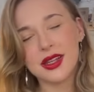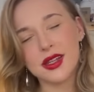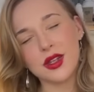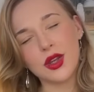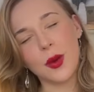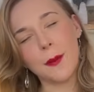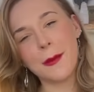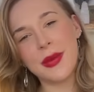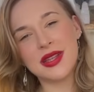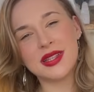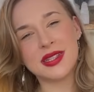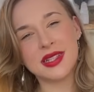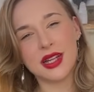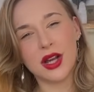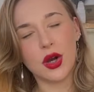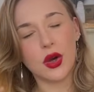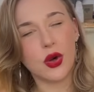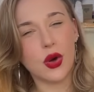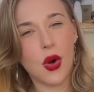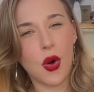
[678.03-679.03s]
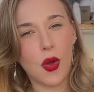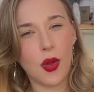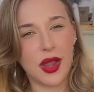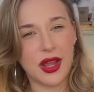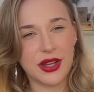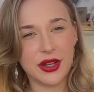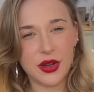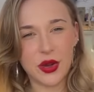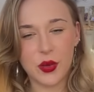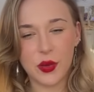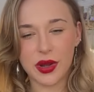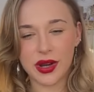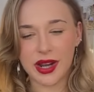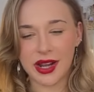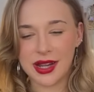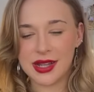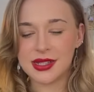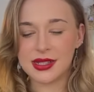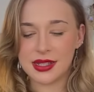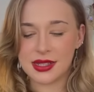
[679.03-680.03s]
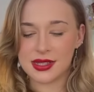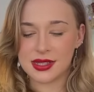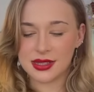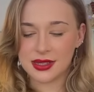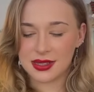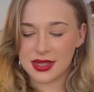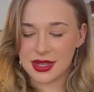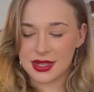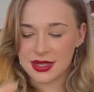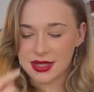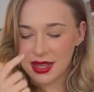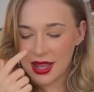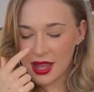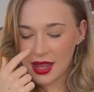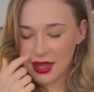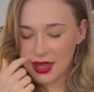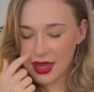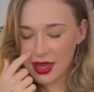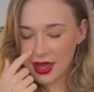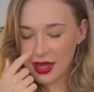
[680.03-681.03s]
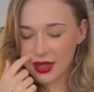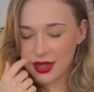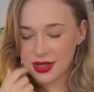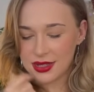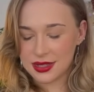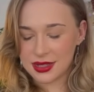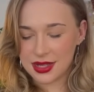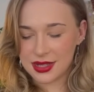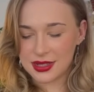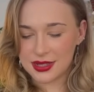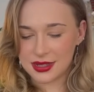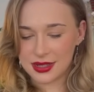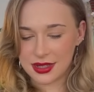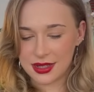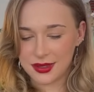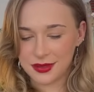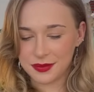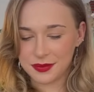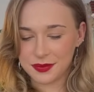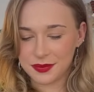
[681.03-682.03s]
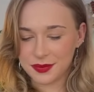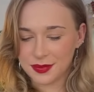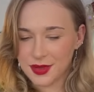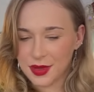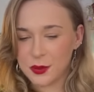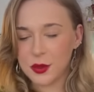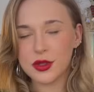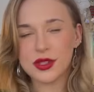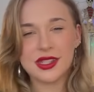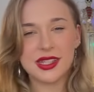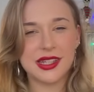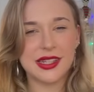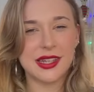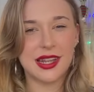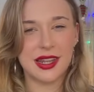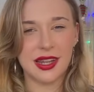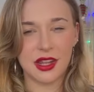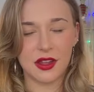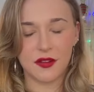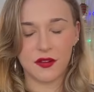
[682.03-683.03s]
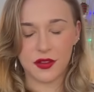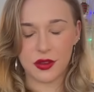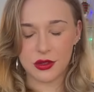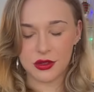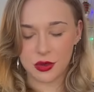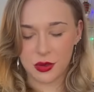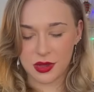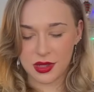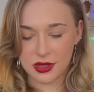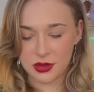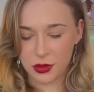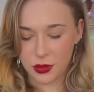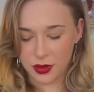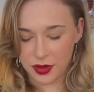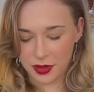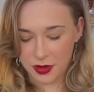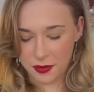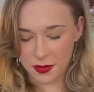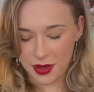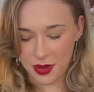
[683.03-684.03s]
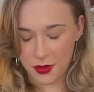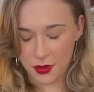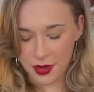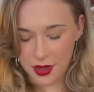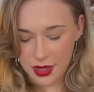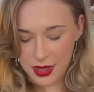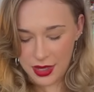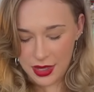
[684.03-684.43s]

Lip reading: you're missing a goal. I don't know what it is they're saying here. Let's see. We'll see in the near future what they're talking about.